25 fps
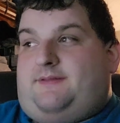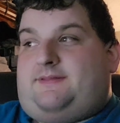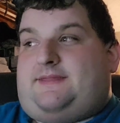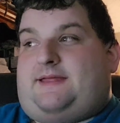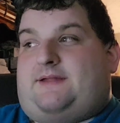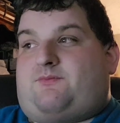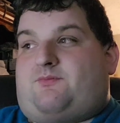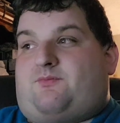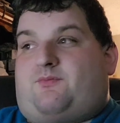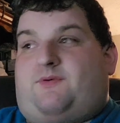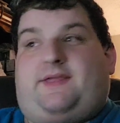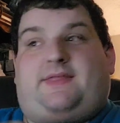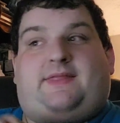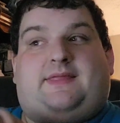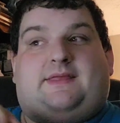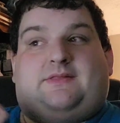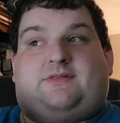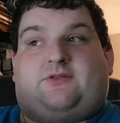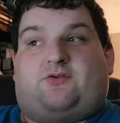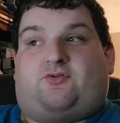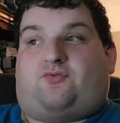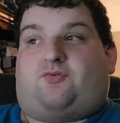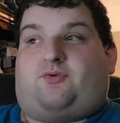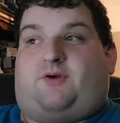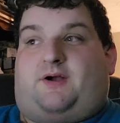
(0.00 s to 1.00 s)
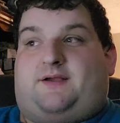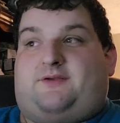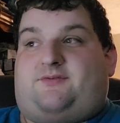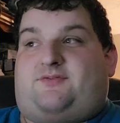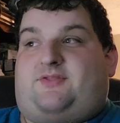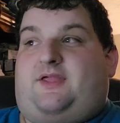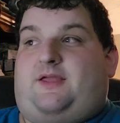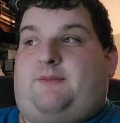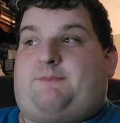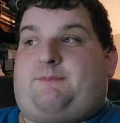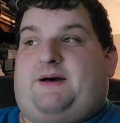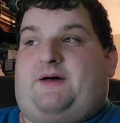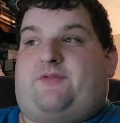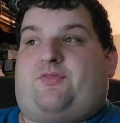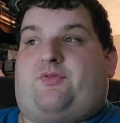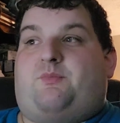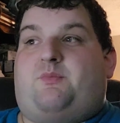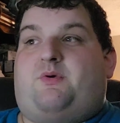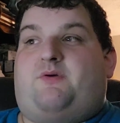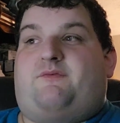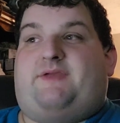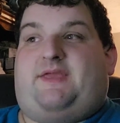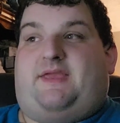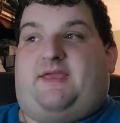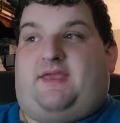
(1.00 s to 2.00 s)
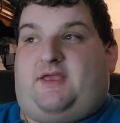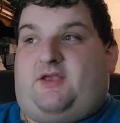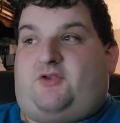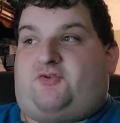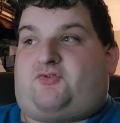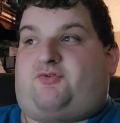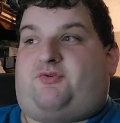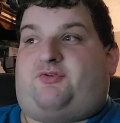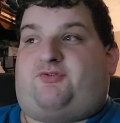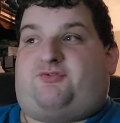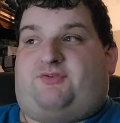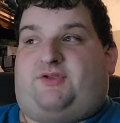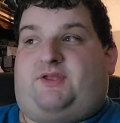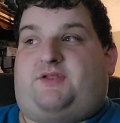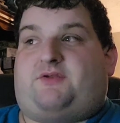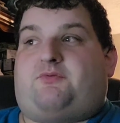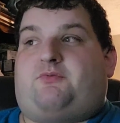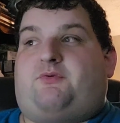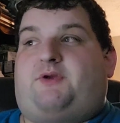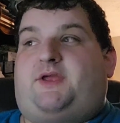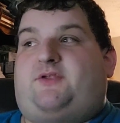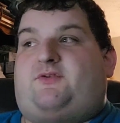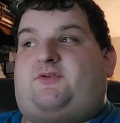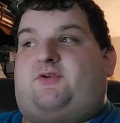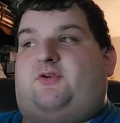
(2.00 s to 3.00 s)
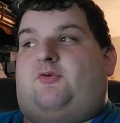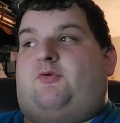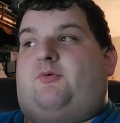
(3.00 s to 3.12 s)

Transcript: that really the strongest thing about the movie is Christina Ricci,